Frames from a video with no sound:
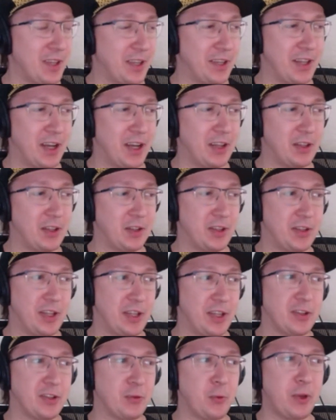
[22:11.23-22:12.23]
in
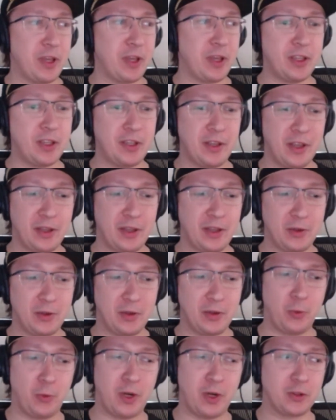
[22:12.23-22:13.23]
another way,
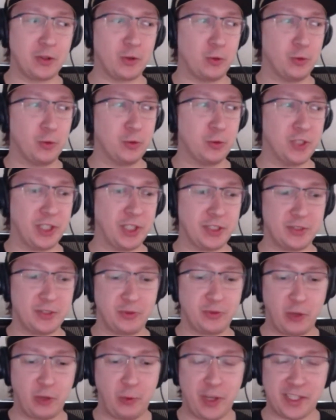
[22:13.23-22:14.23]
one could
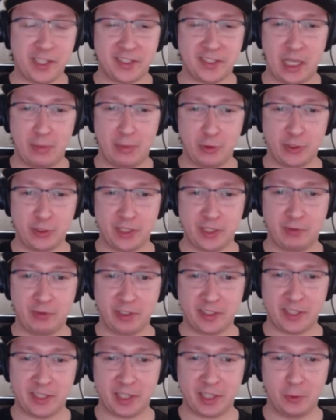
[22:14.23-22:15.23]
just request demos
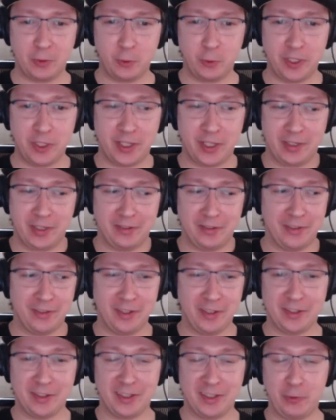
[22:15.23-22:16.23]
every second week and
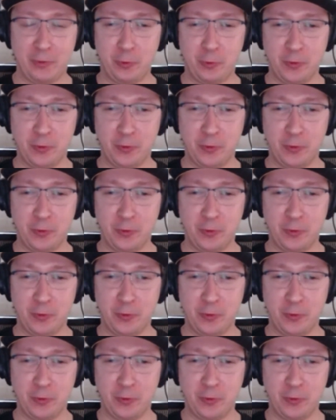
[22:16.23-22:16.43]
then live